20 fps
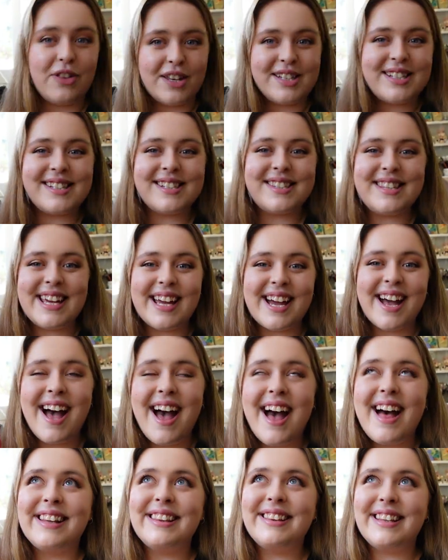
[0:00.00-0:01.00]
This is the
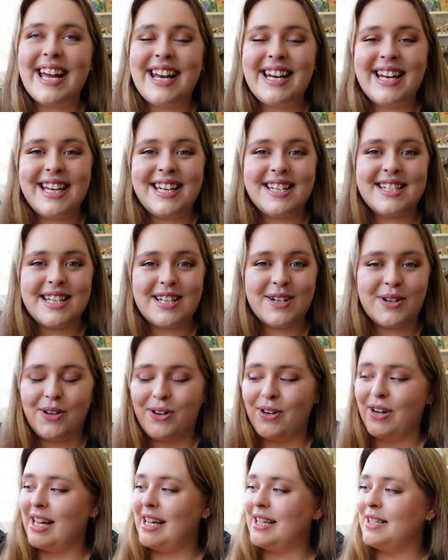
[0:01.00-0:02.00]
Lady
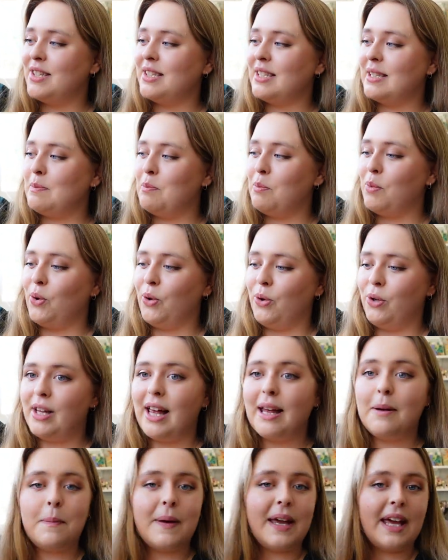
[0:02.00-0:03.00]
Dior in small
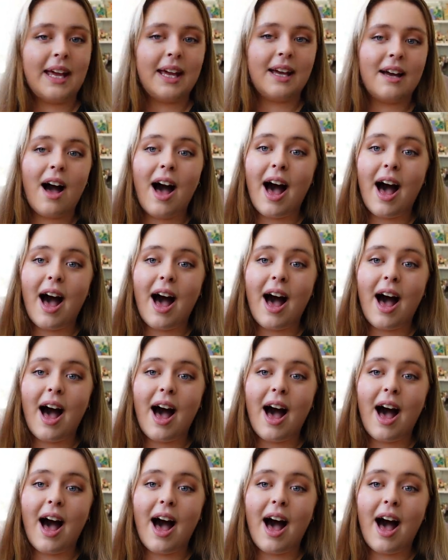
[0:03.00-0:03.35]
and pink.